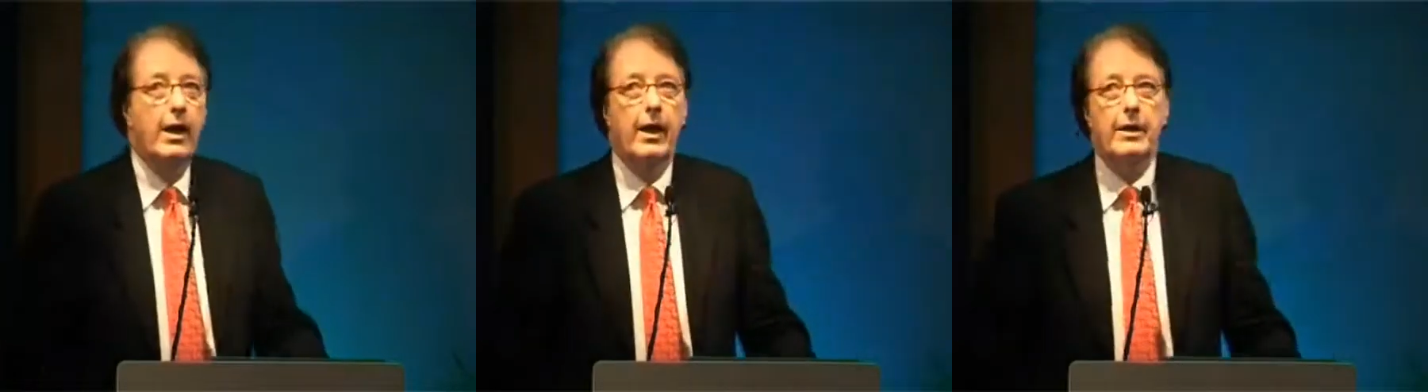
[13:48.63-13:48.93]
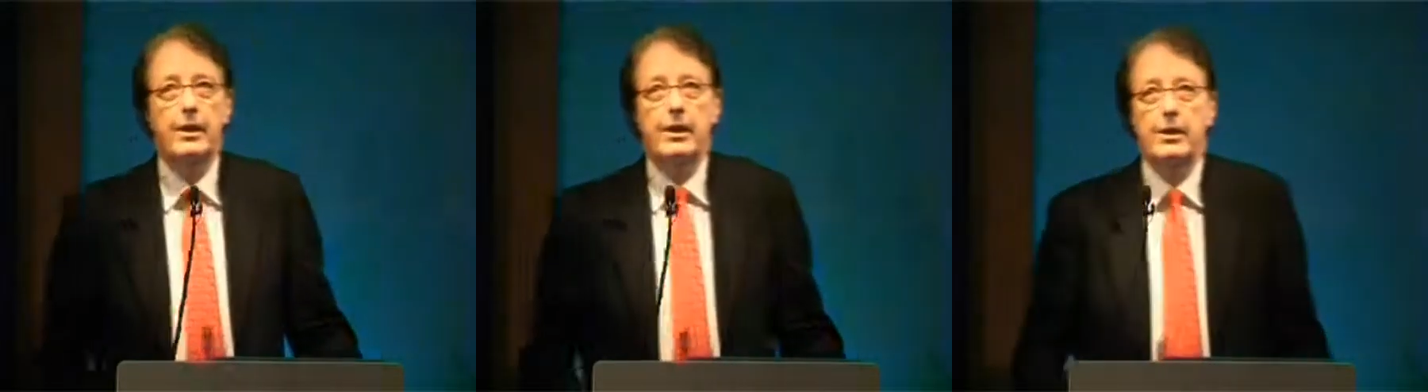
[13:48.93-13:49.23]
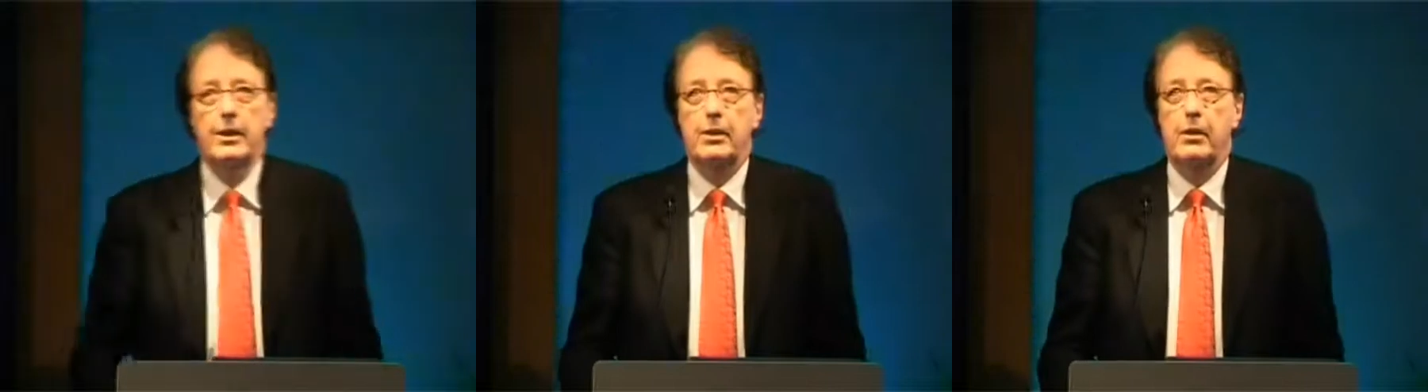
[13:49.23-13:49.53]
and
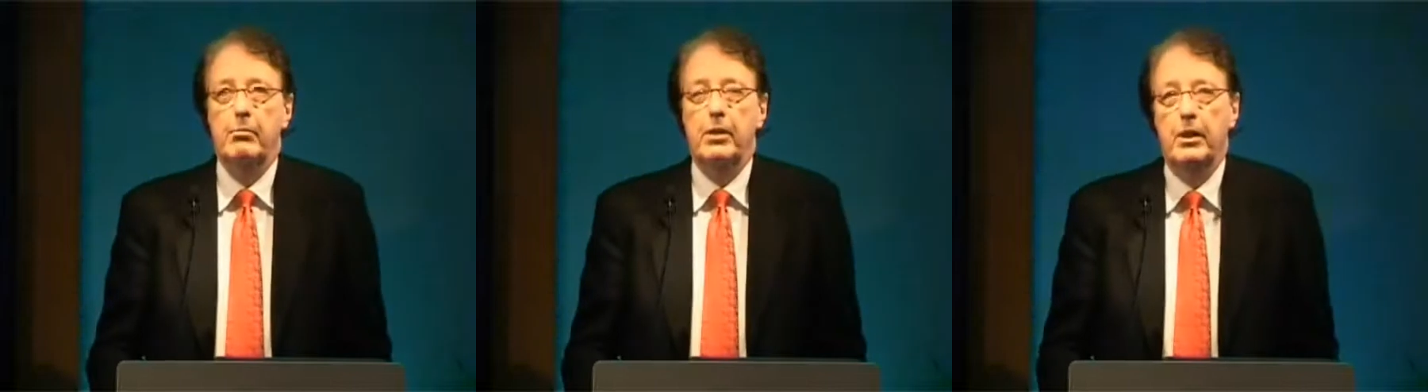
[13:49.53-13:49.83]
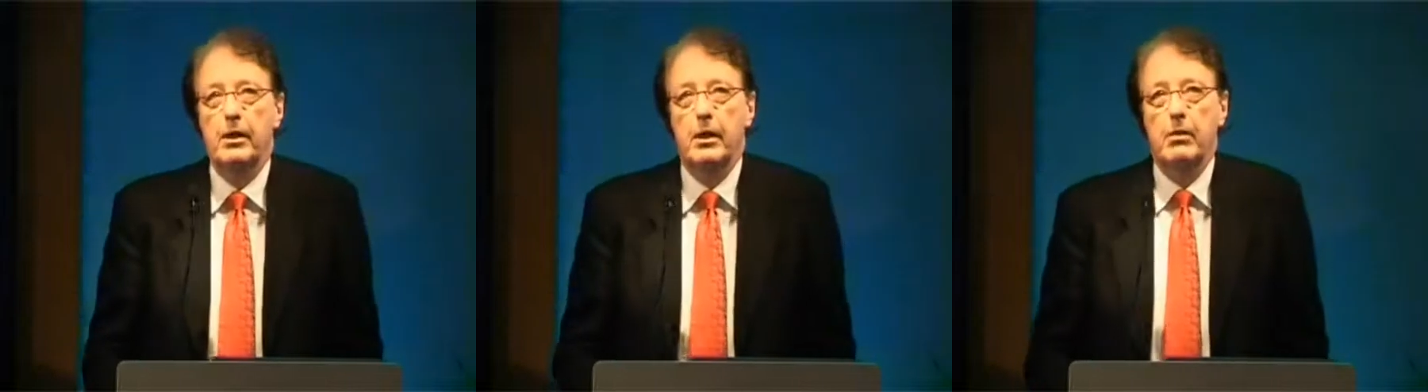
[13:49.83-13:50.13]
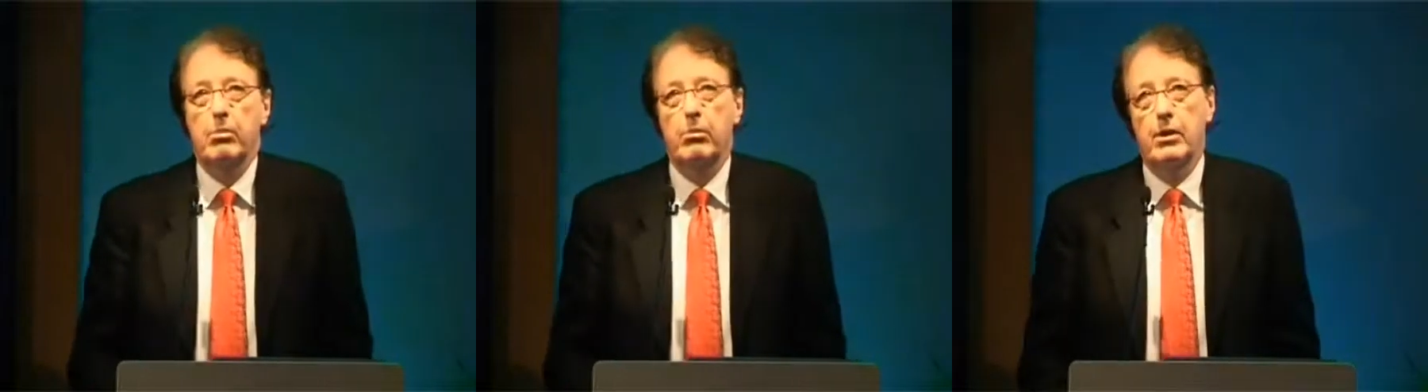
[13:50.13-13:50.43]
this can be
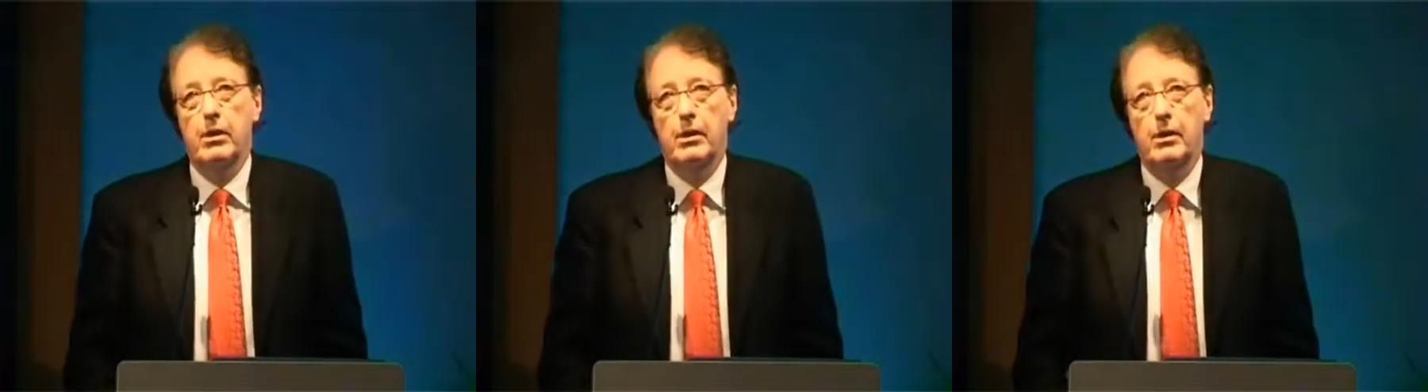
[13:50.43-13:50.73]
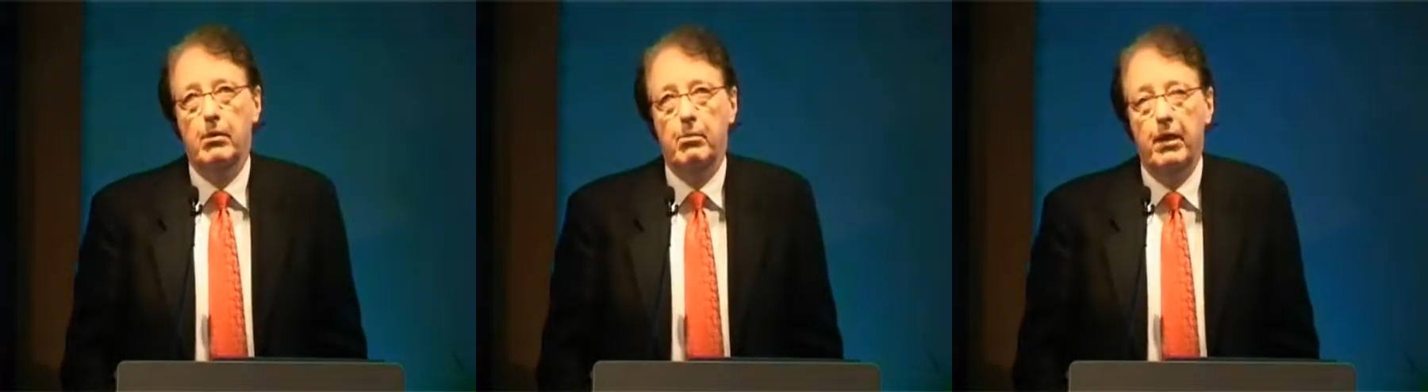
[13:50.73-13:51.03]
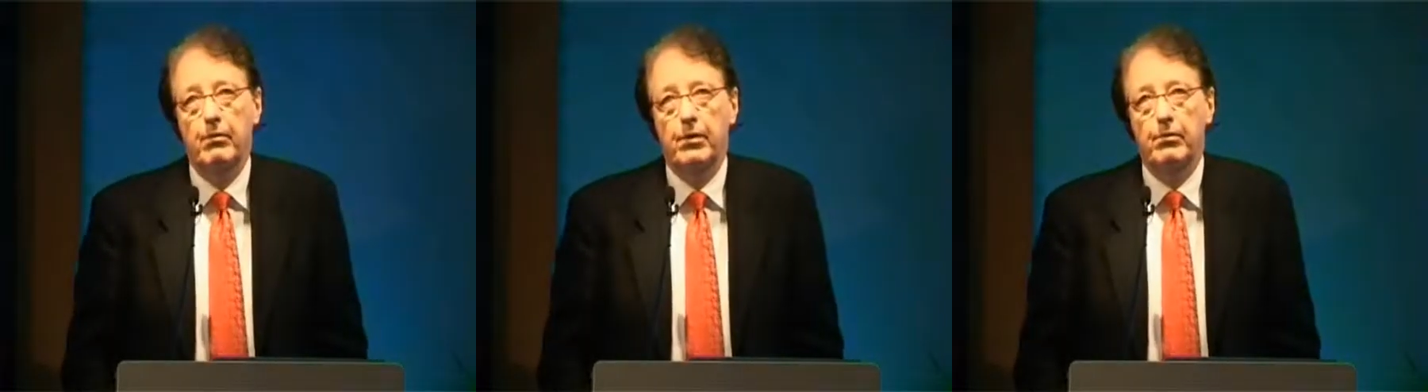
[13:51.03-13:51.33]
an important
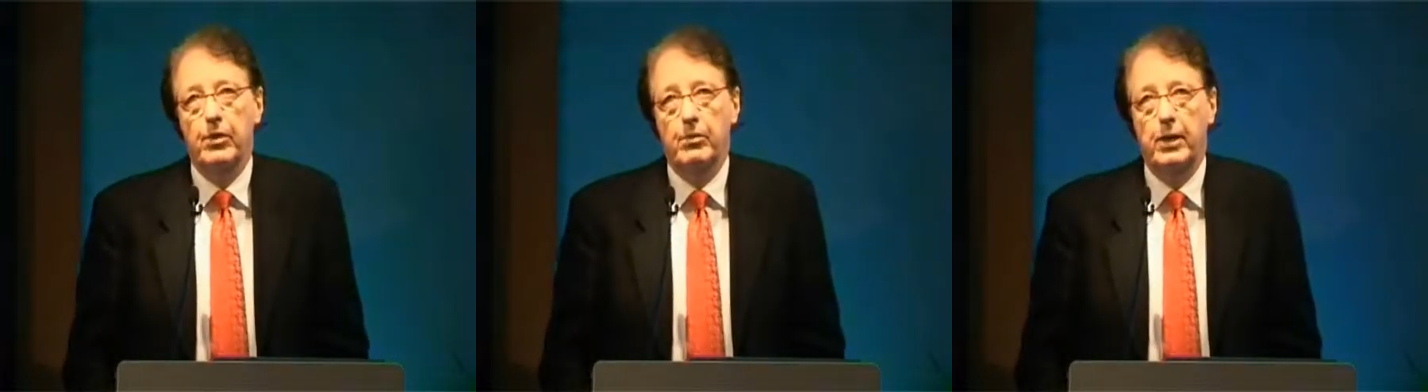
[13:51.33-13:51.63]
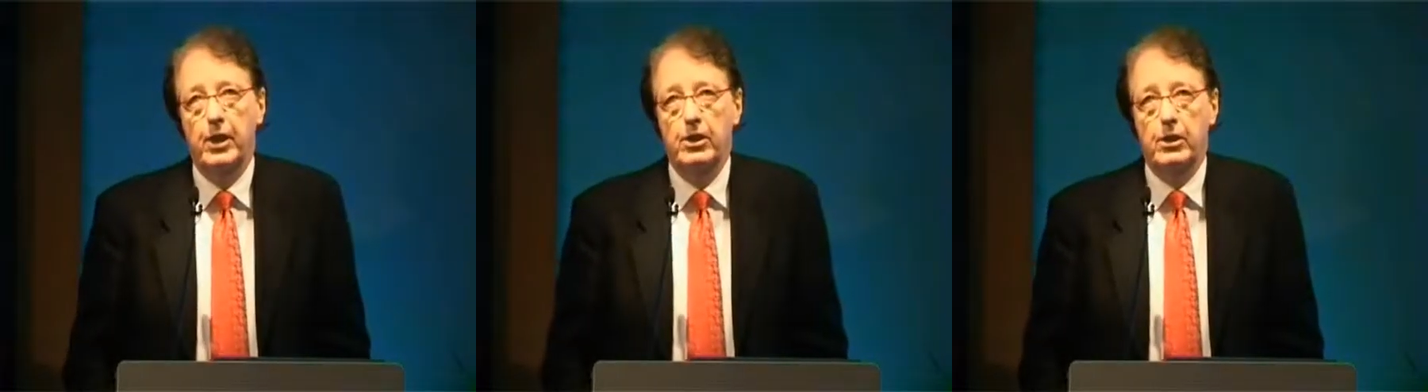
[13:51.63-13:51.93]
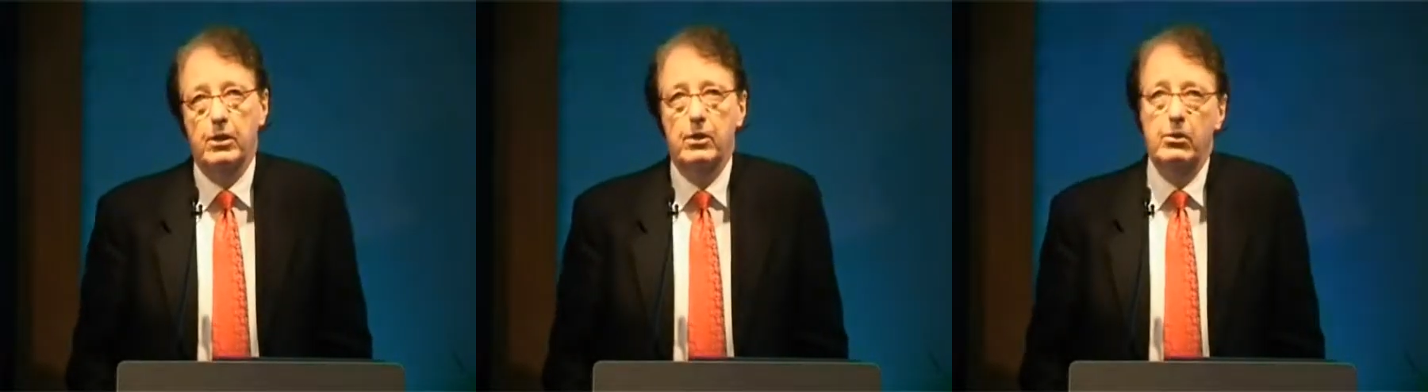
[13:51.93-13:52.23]
benefit for the patient,